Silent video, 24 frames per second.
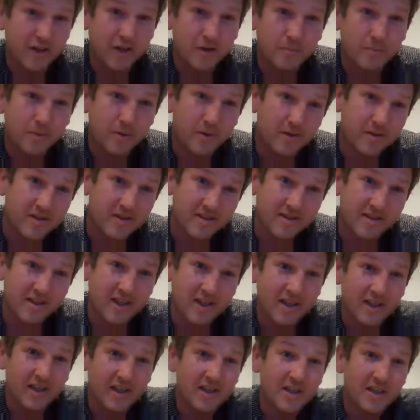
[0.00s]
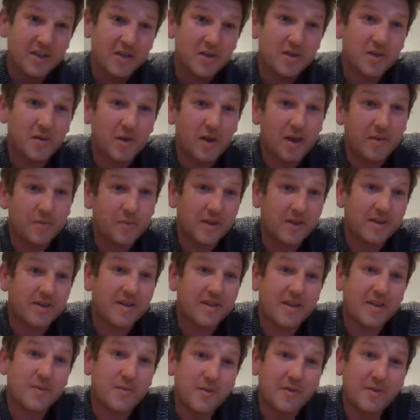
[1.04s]
compost, and with
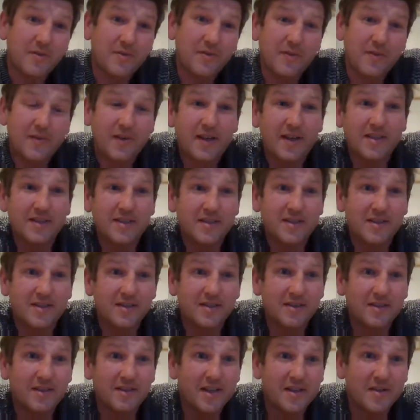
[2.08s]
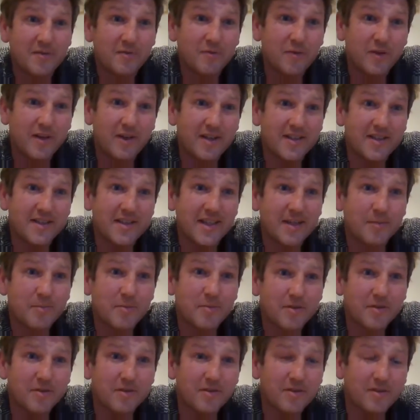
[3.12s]
that we've had to kind of really
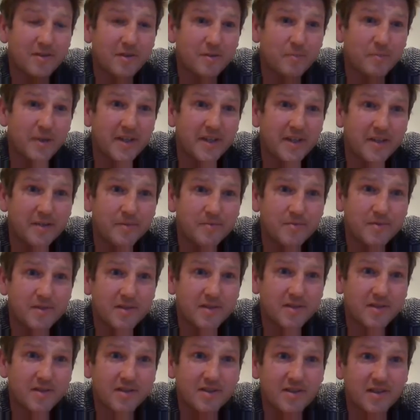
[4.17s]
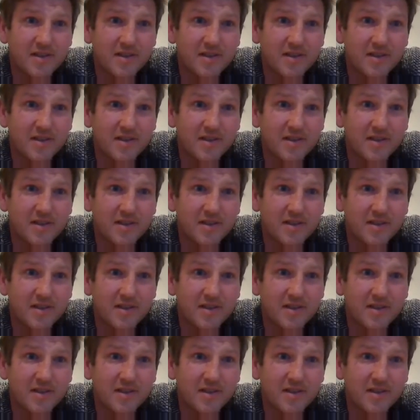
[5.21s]
adapt our mediums